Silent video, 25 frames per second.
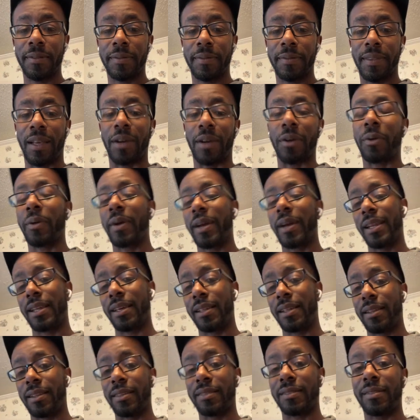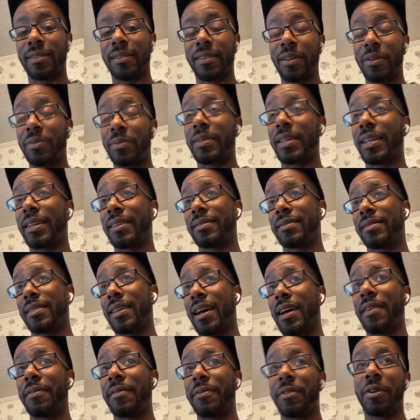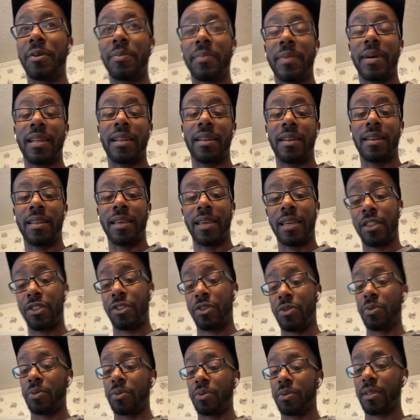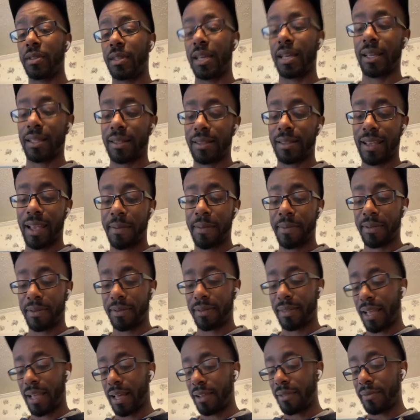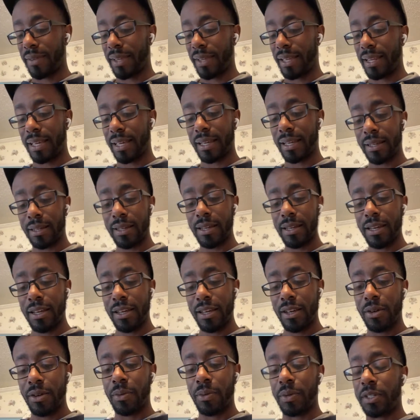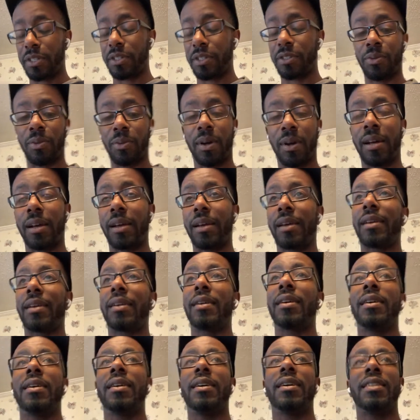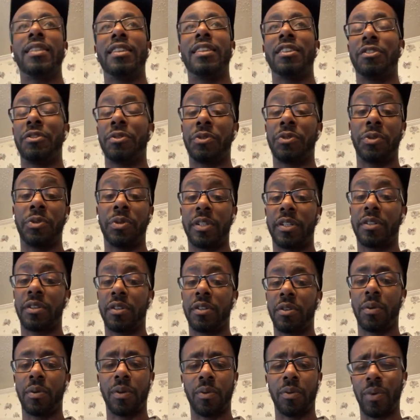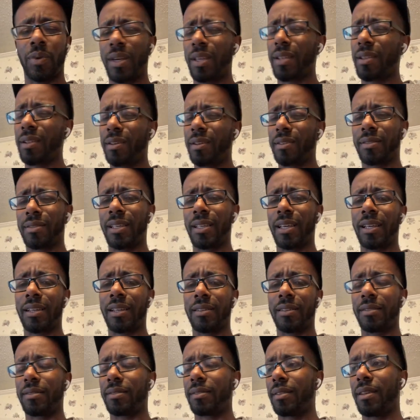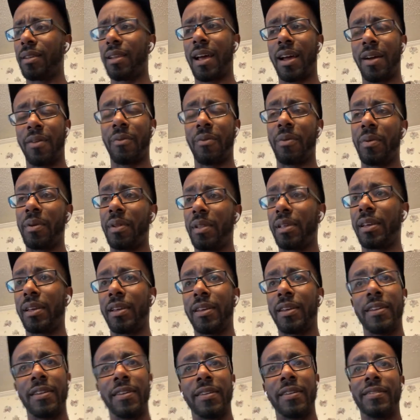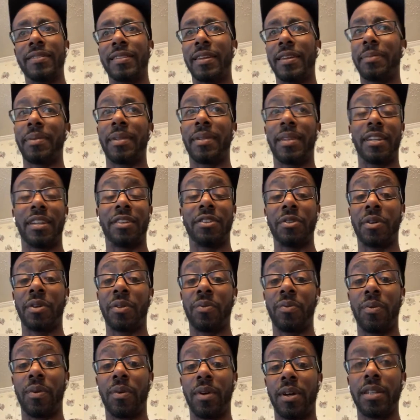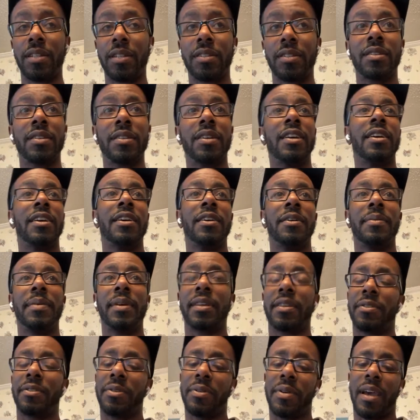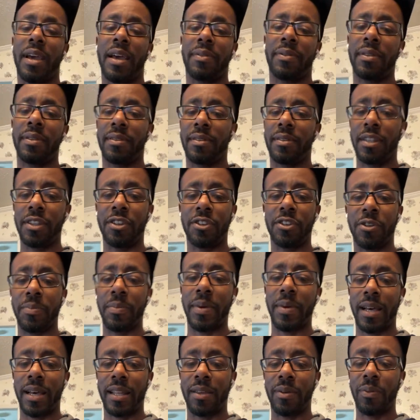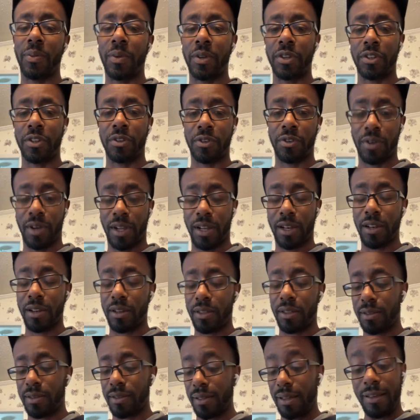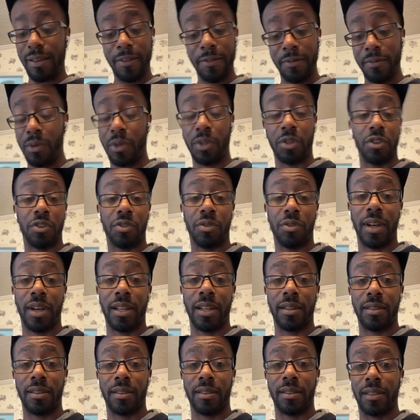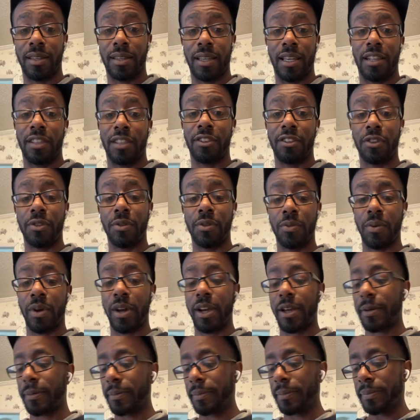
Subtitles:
Now, granted, it still takes time for your body to get used to that type of style of eating, which is why this nutritional and weight loss thing is not really something that you can rush, because you have to teach your body what you're trying to get it to do, right?